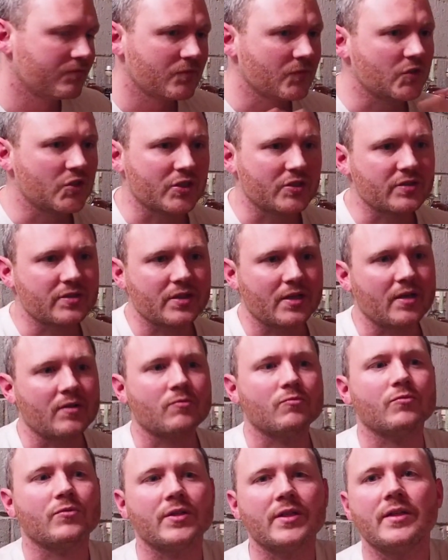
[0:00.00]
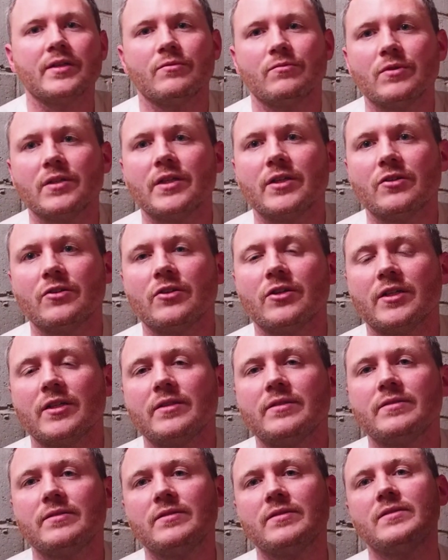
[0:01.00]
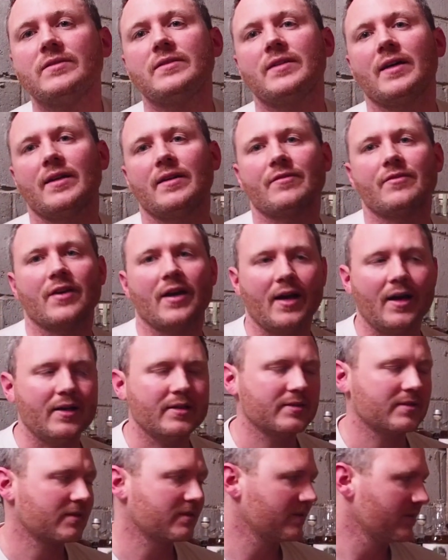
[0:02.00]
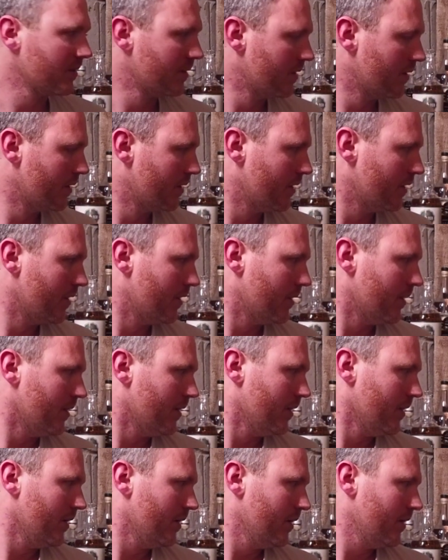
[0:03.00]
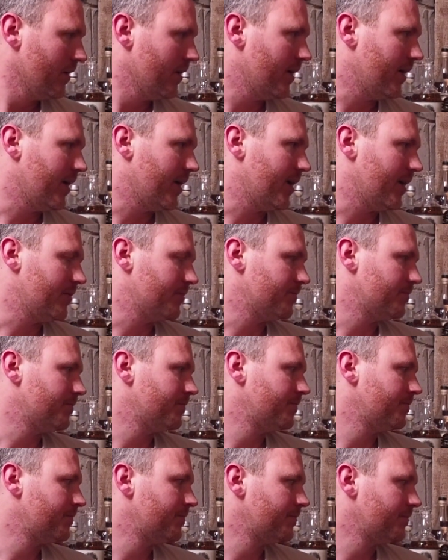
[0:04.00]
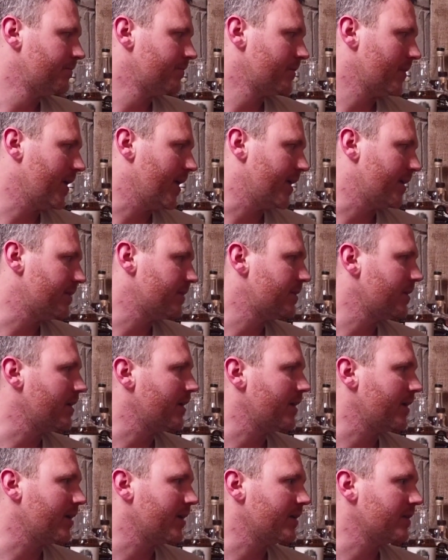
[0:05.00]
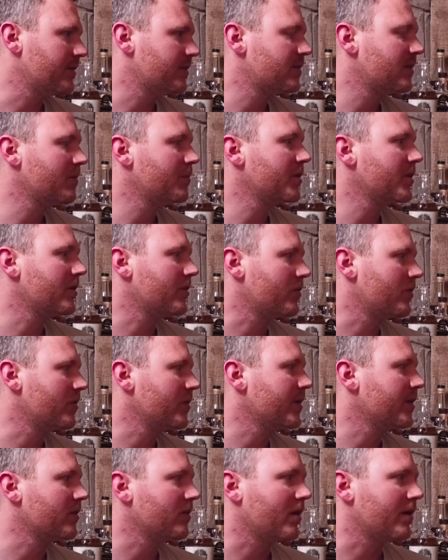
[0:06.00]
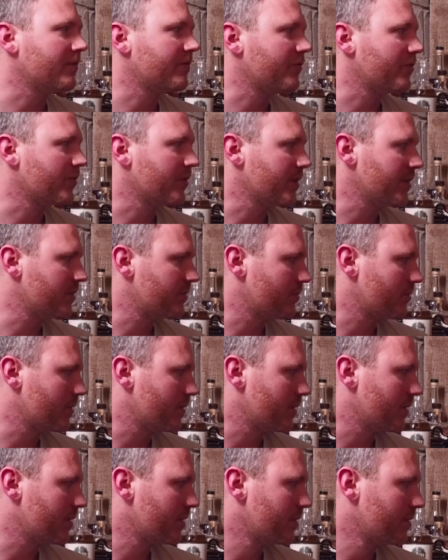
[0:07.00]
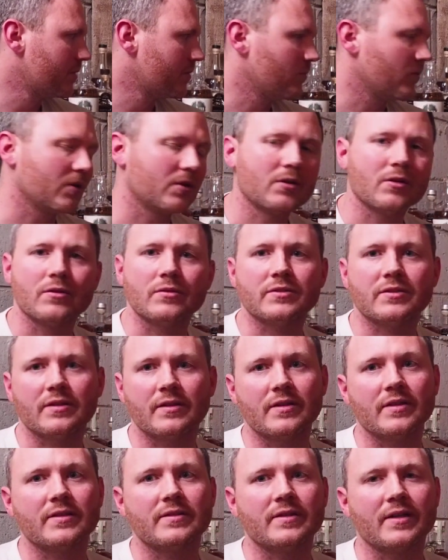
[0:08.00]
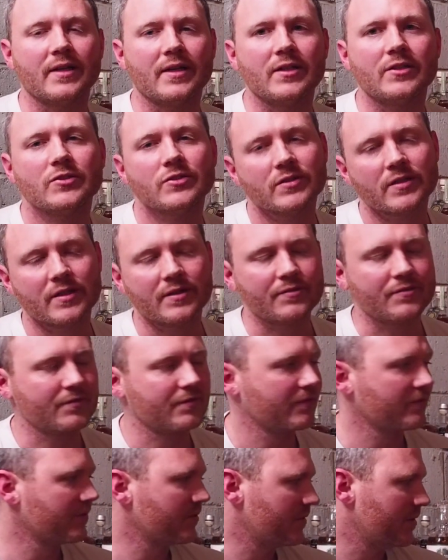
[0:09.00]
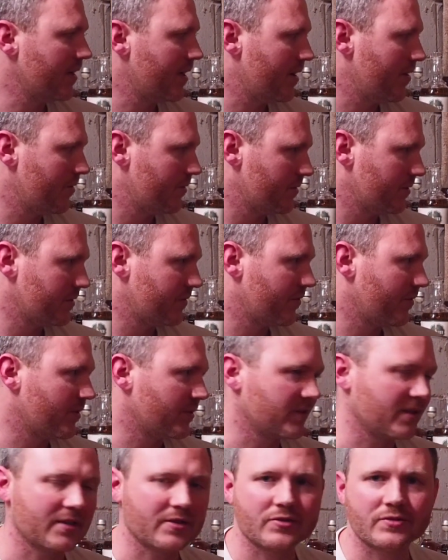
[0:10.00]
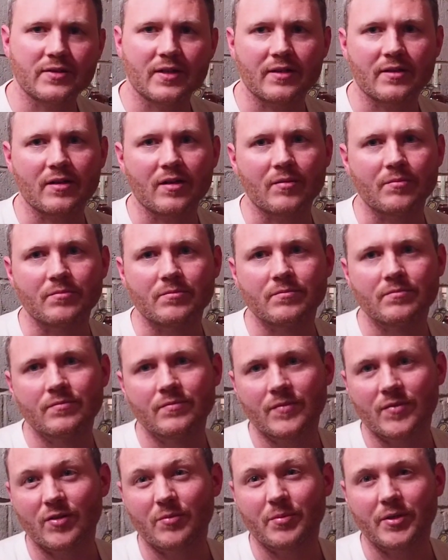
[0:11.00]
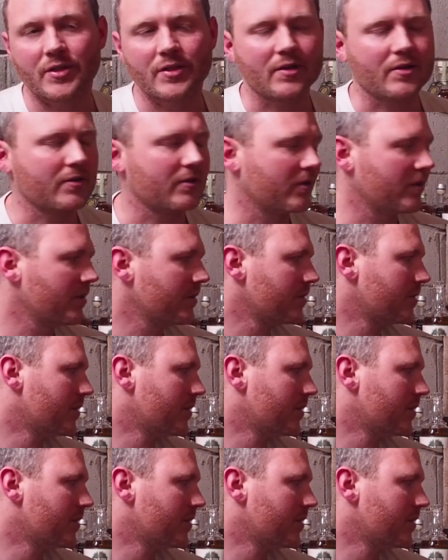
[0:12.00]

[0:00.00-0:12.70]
Just a really, really good set of casks. And some of the earlier Lot 40s were close to this age. They've now, as far as I understand, they're a bit younger,